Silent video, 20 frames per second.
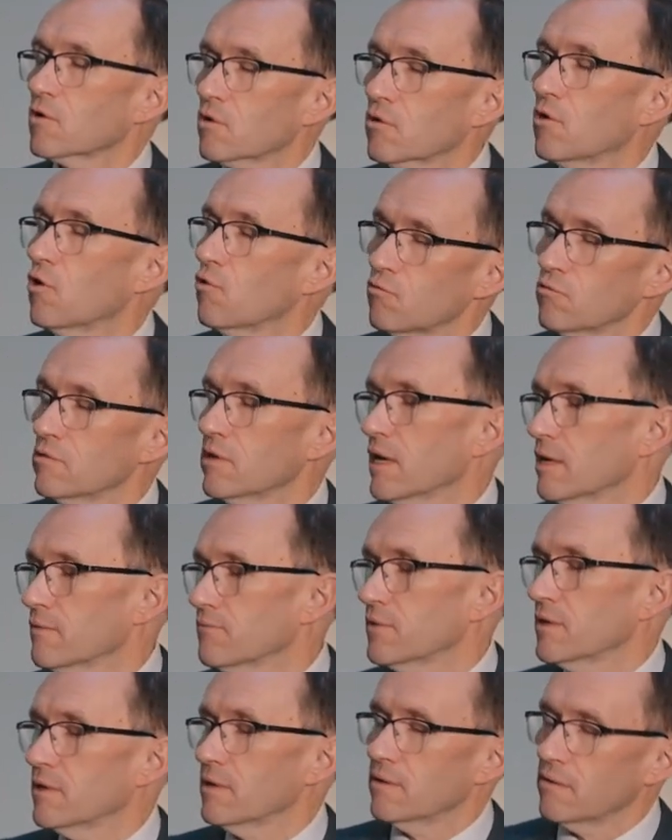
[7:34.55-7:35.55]
coal
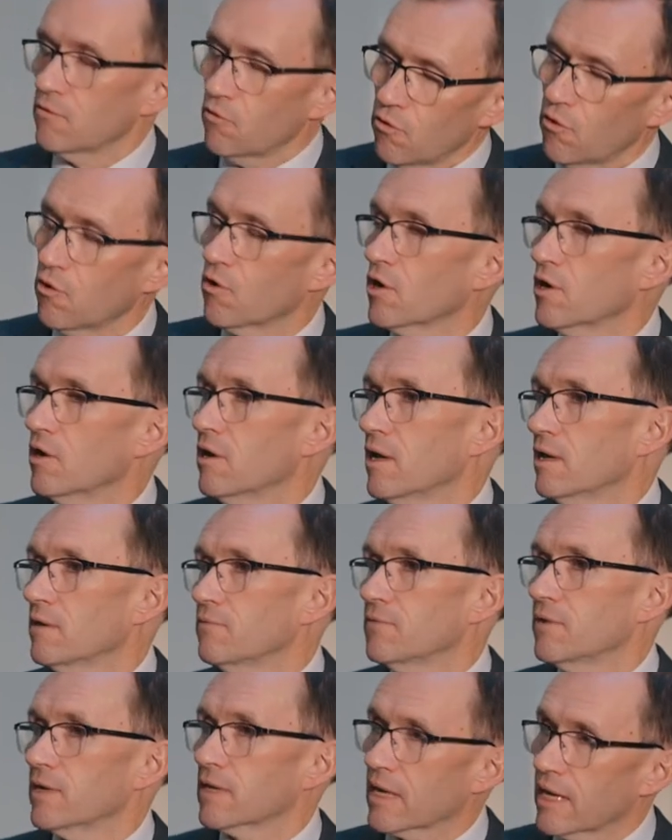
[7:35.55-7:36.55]
heavy, oil
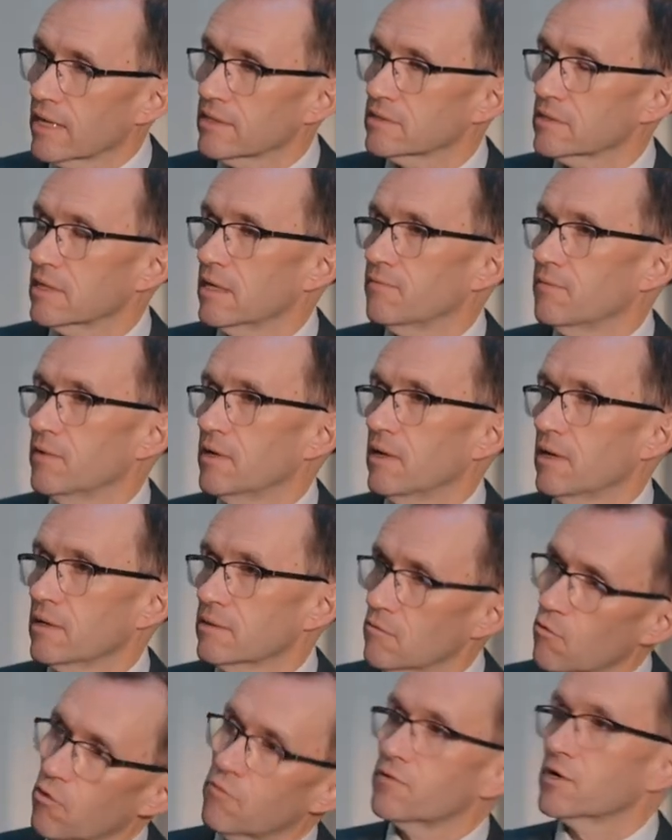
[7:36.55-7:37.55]
heavy, gas heavy,
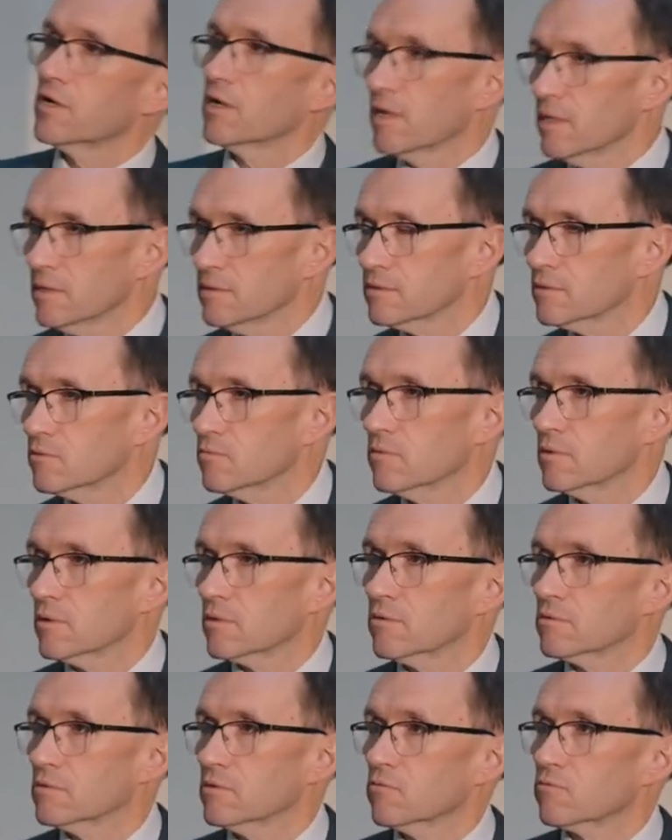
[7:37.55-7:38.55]
and overnight to a
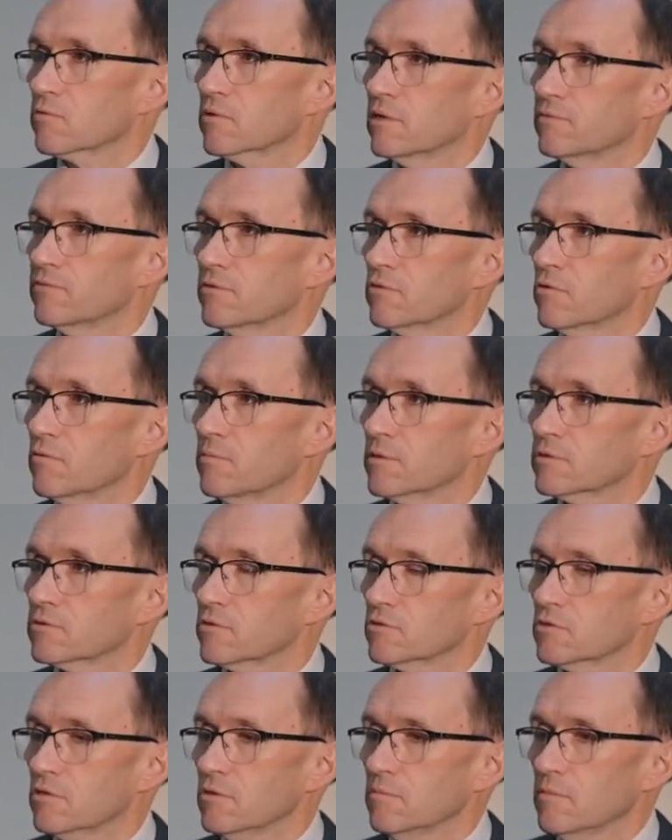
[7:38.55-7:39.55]
totally renewable
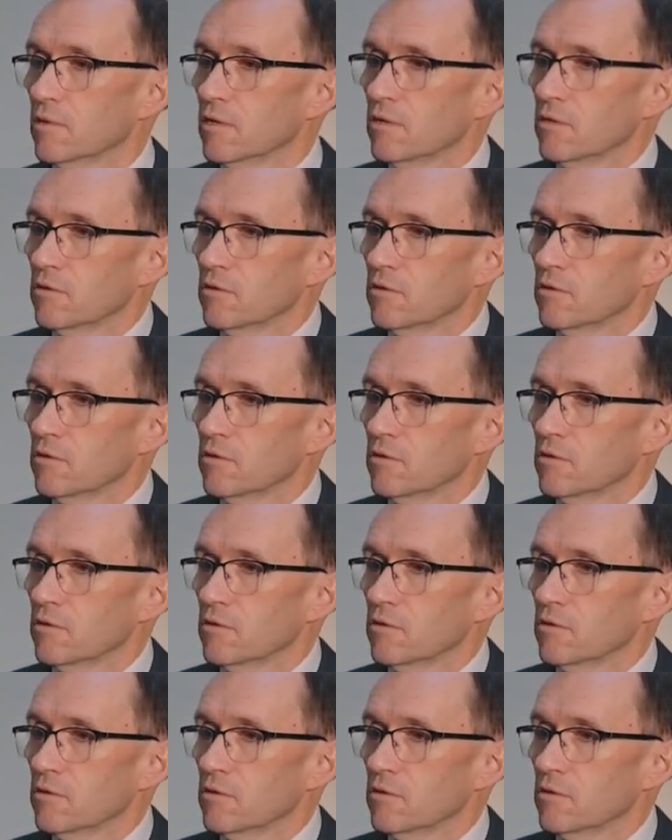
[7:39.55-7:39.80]
system.